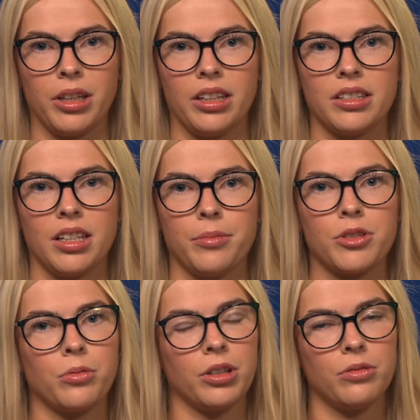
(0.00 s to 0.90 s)
in the team's
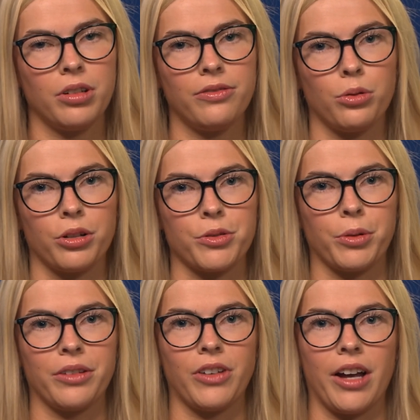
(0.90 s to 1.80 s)

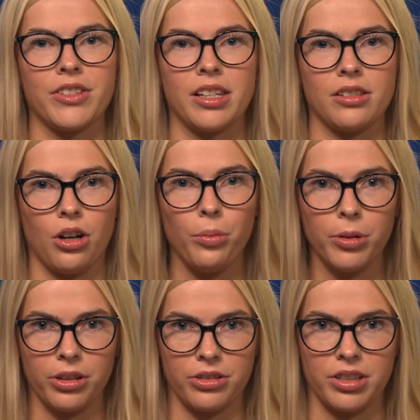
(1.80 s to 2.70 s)
2024-25 season
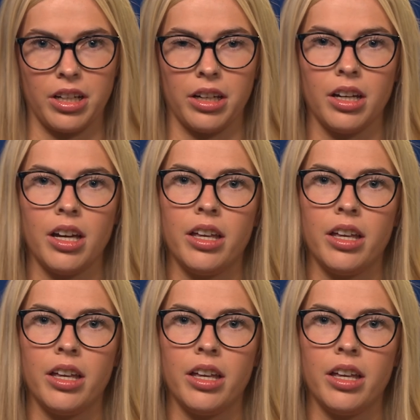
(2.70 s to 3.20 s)
opener today.